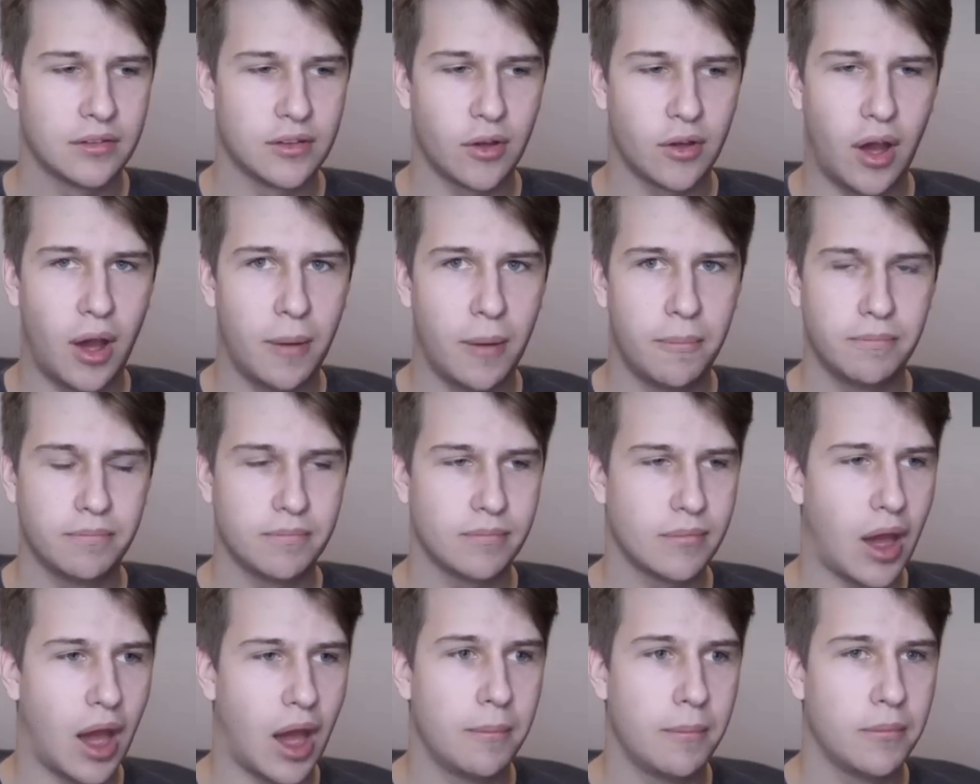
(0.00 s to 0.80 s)
So
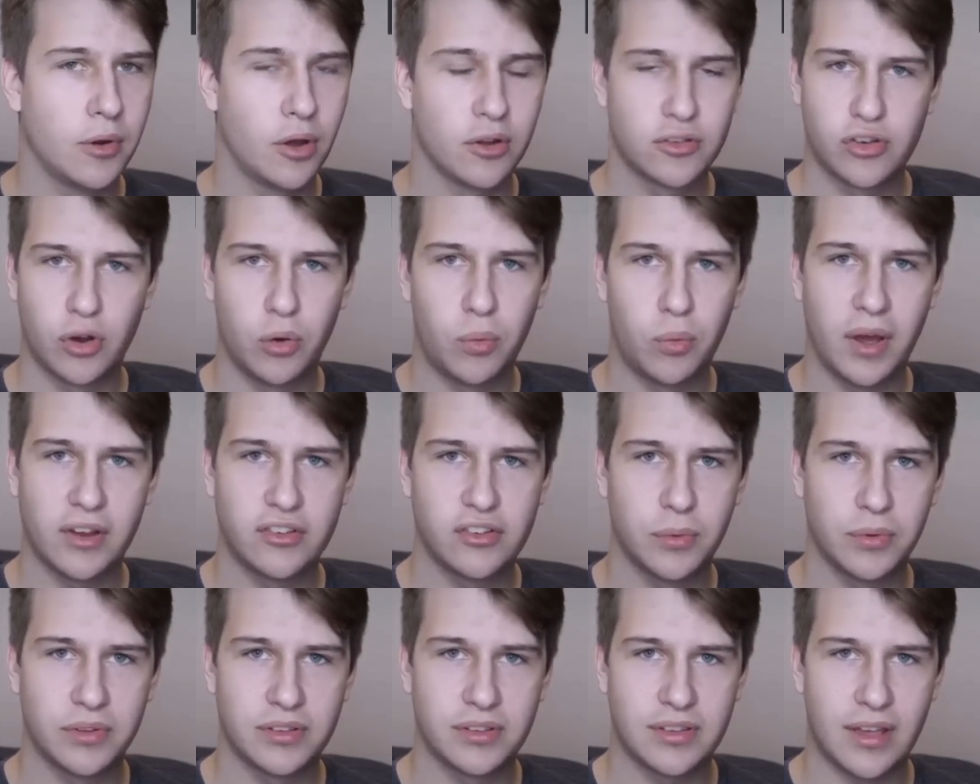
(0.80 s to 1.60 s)
I'm not sure
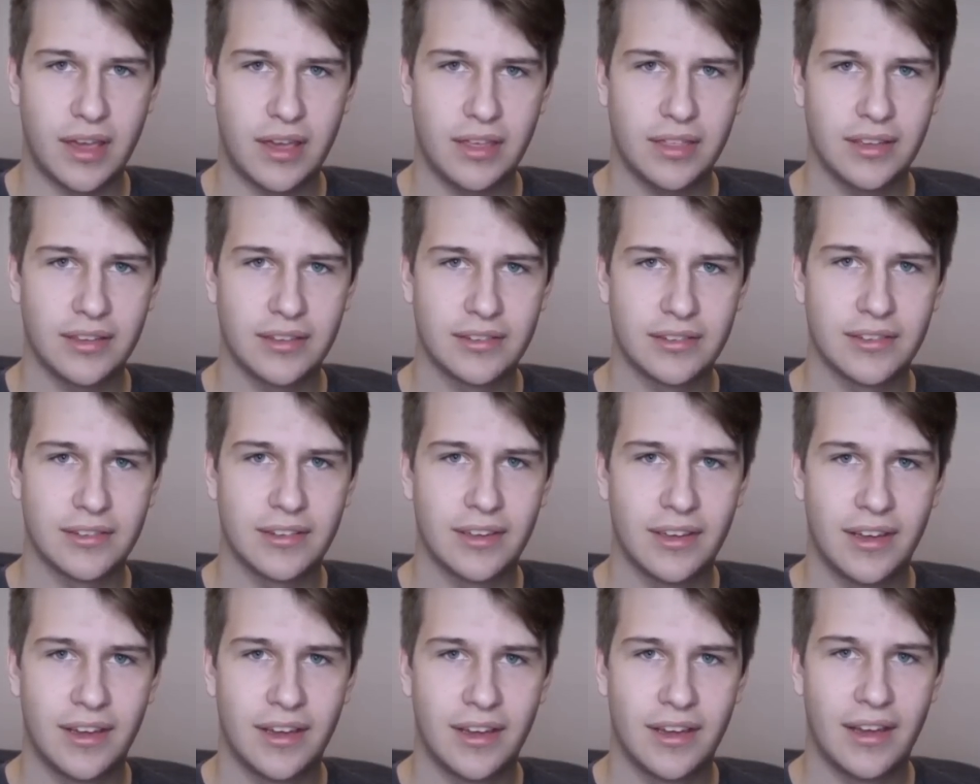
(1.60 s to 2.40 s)
why she would say
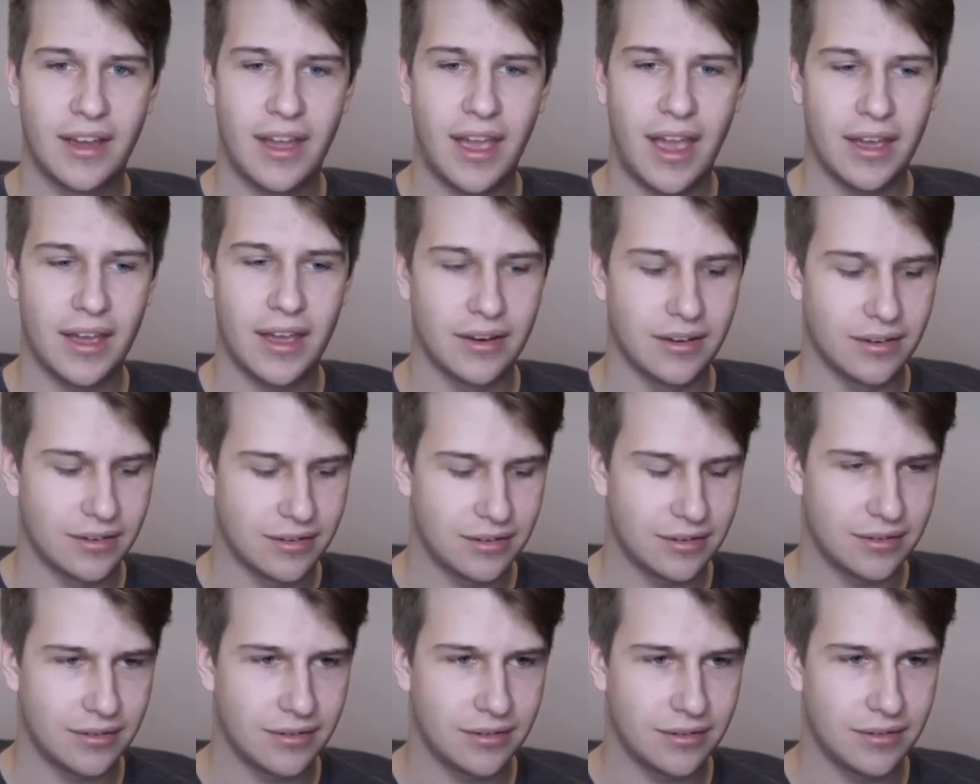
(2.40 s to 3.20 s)
this,
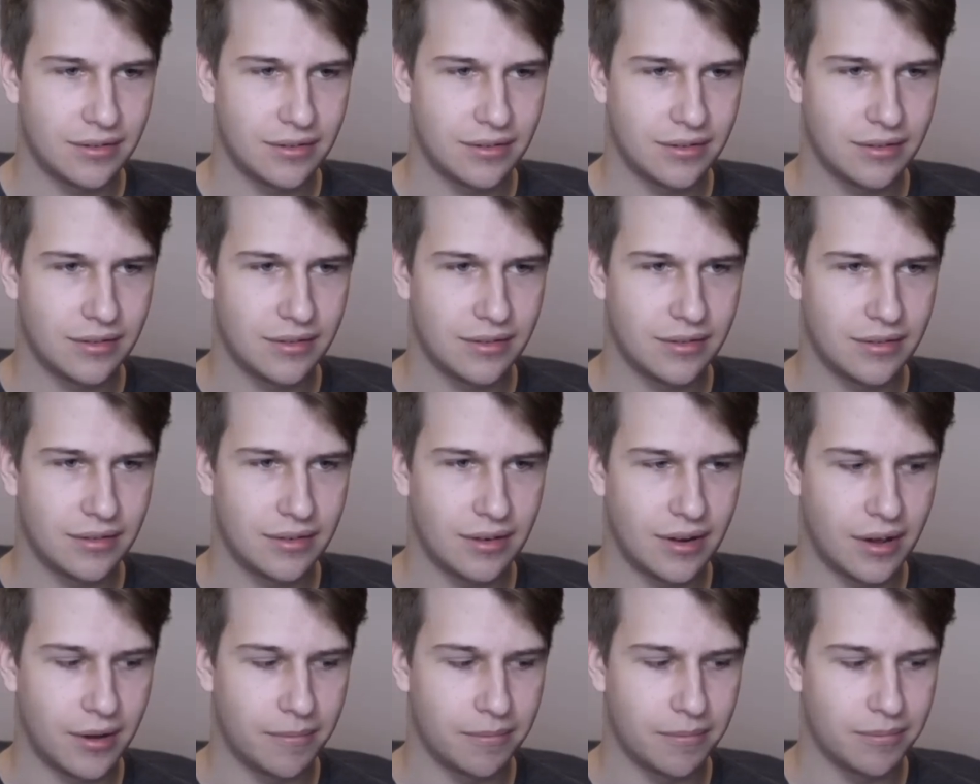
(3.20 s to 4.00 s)
and
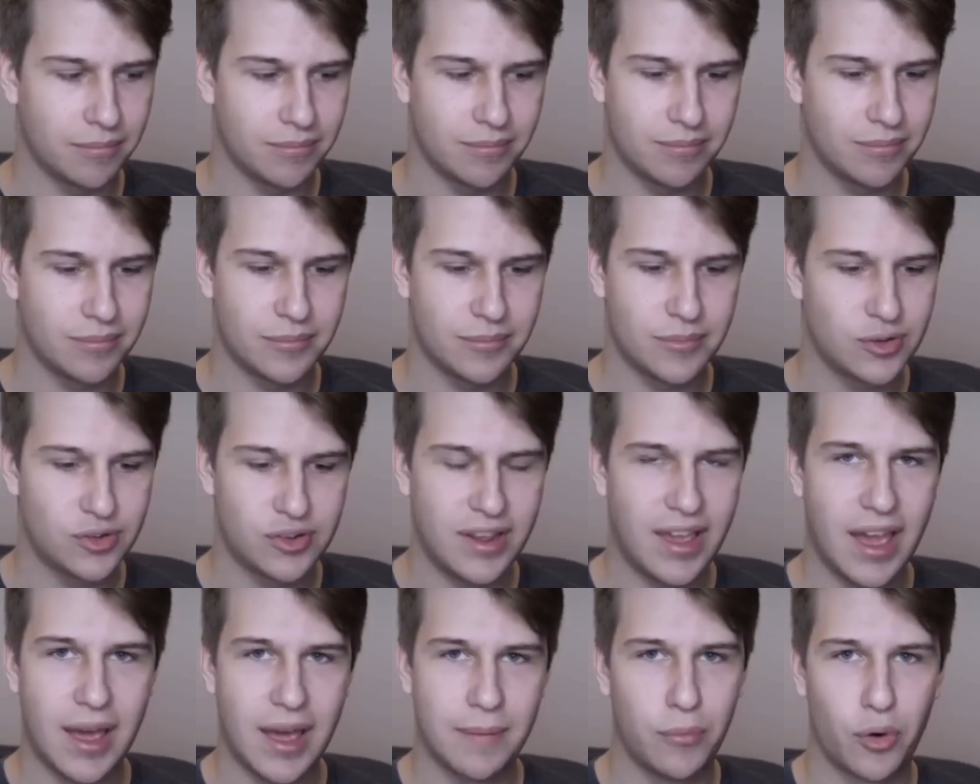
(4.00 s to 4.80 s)

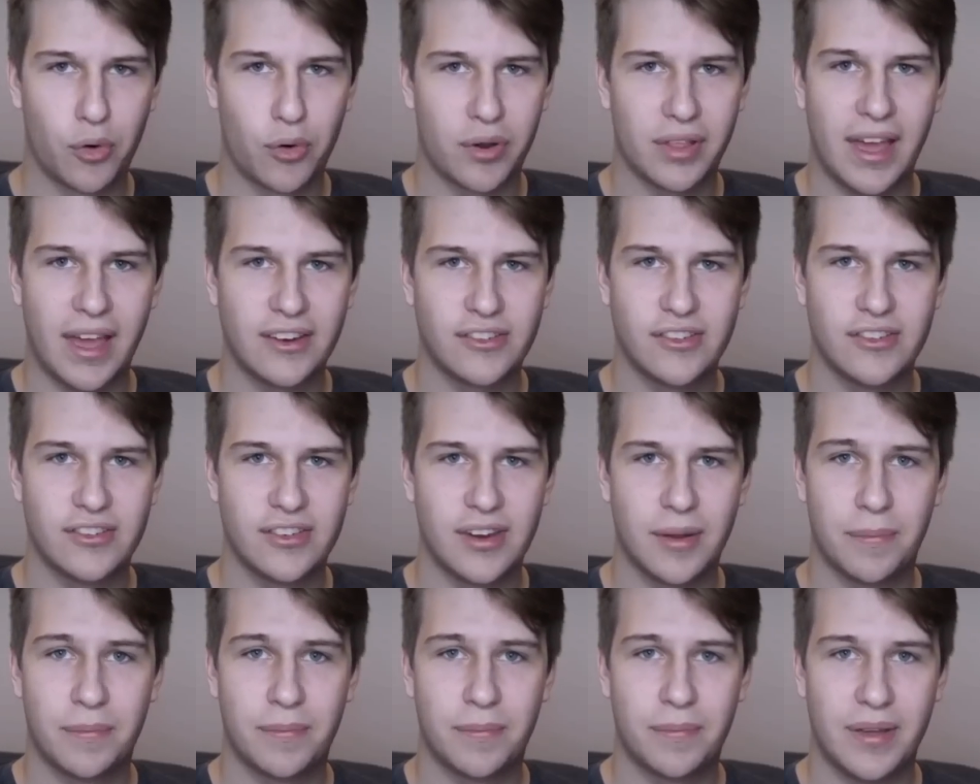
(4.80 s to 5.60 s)
she had more
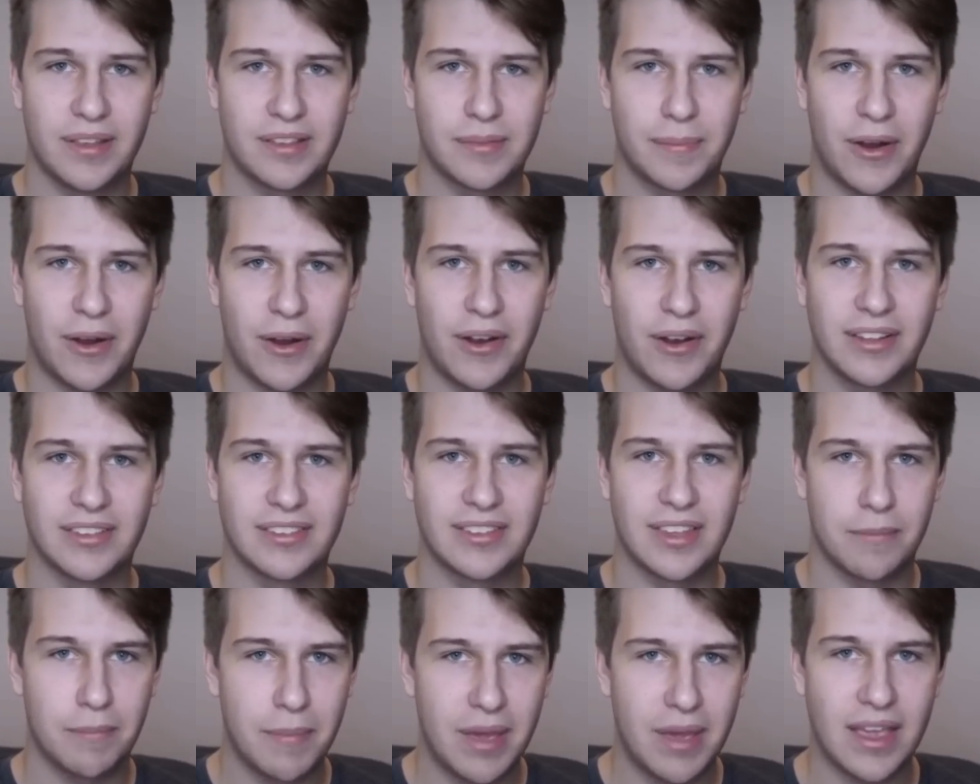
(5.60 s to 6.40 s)
relationship
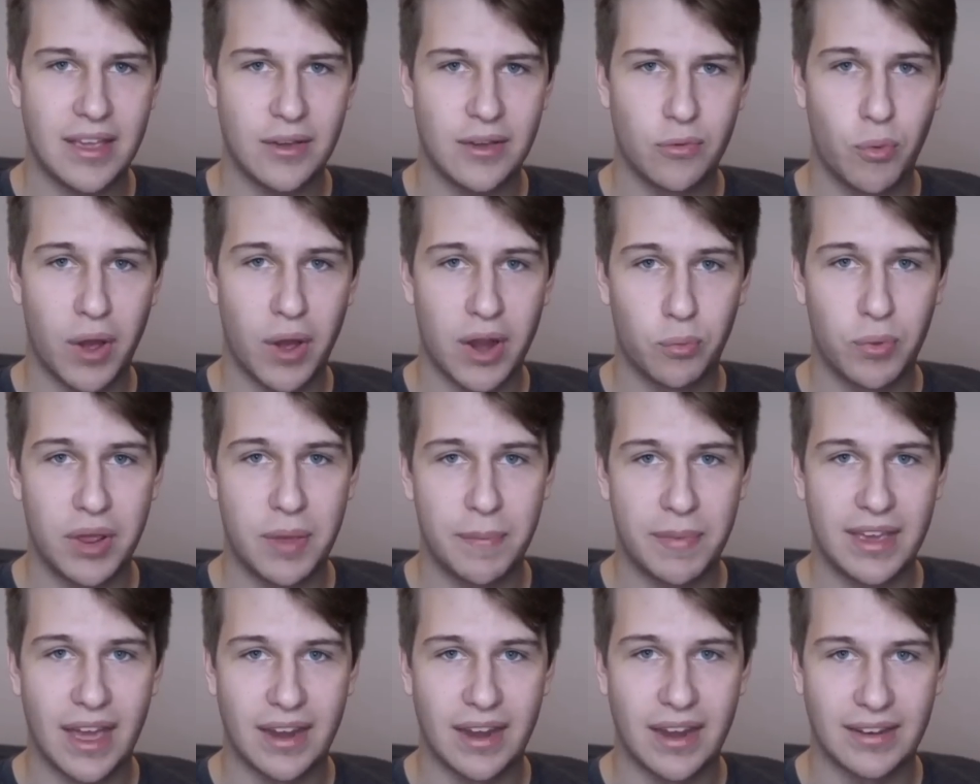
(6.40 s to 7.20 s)
experience than me when
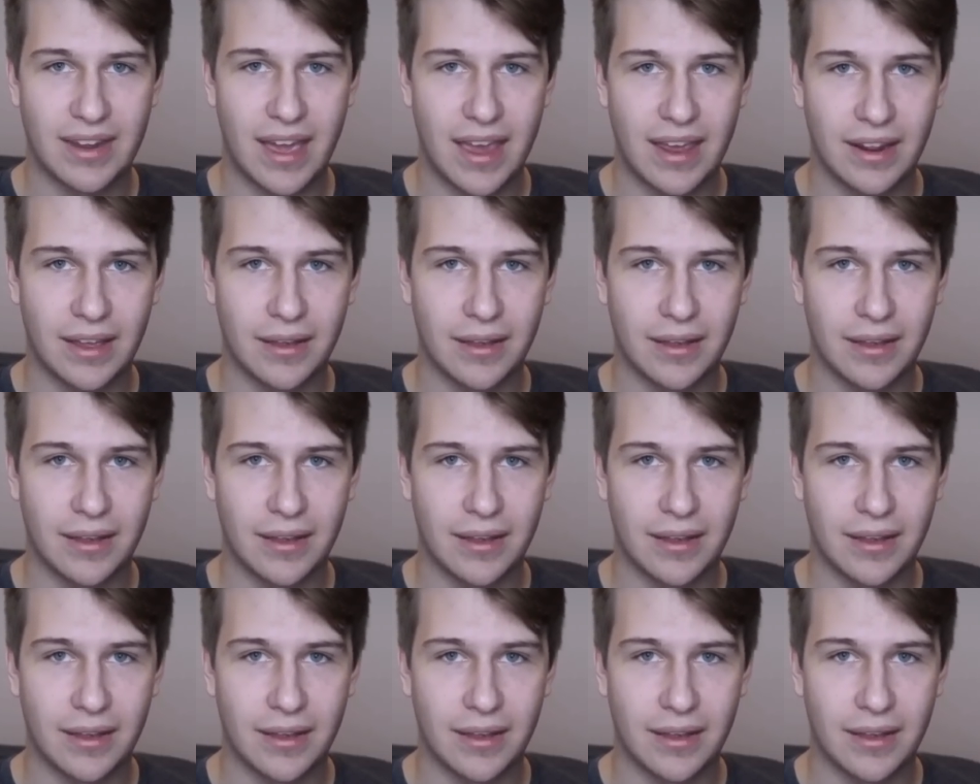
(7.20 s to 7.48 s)
we began